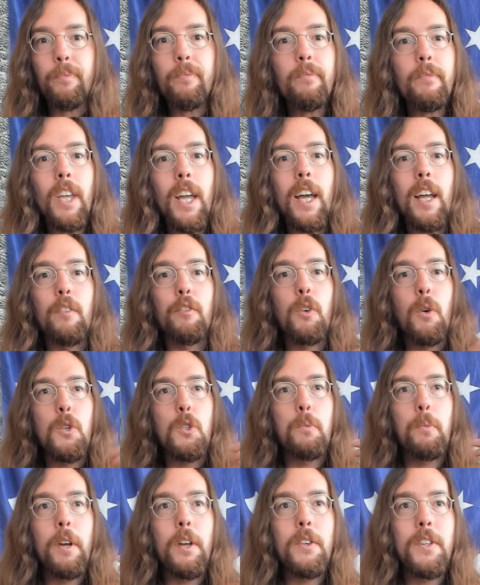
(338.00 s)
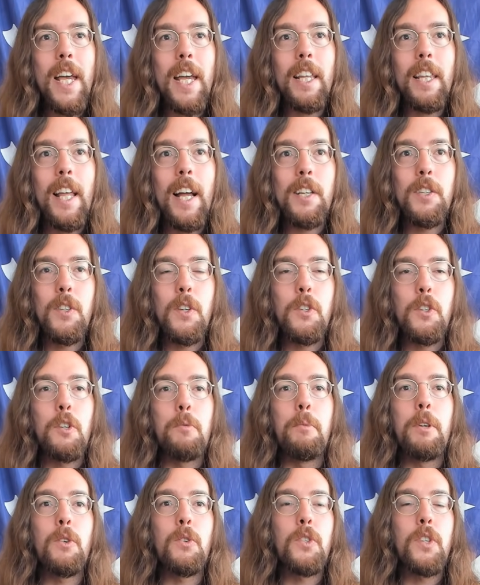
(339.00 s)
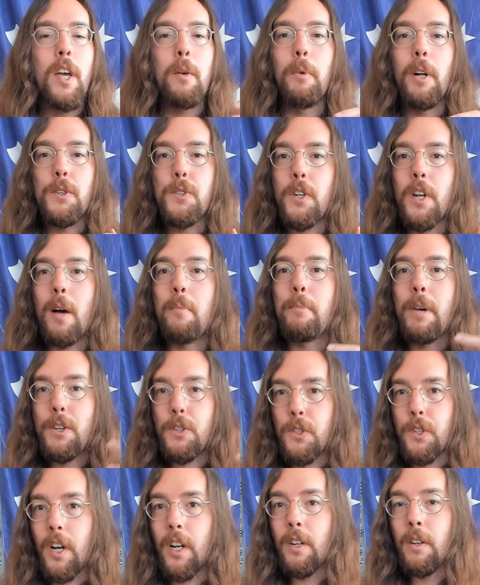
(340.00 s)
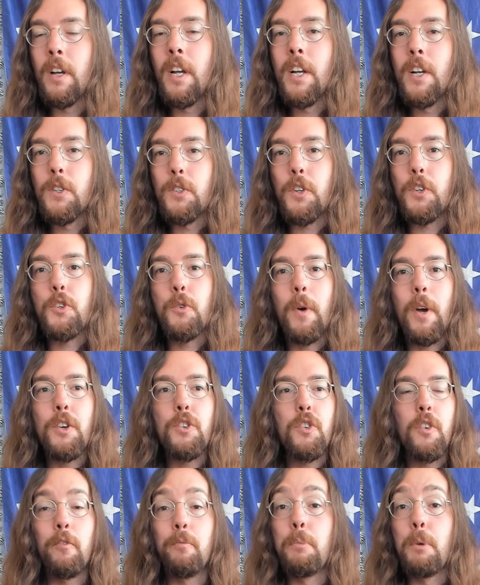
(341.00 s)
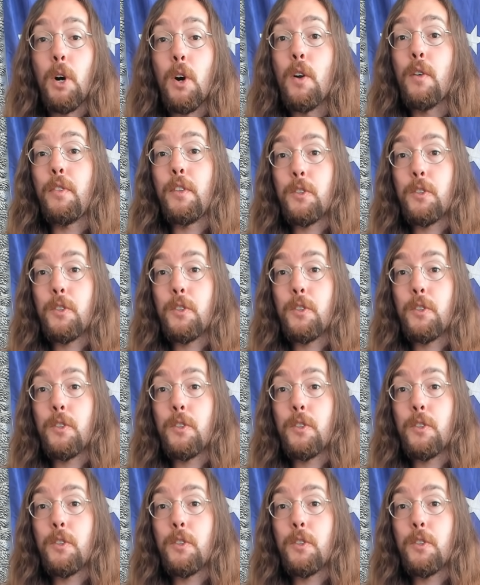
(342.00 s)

And of course, when you take that system and you say, well, it's not based on situation of birth,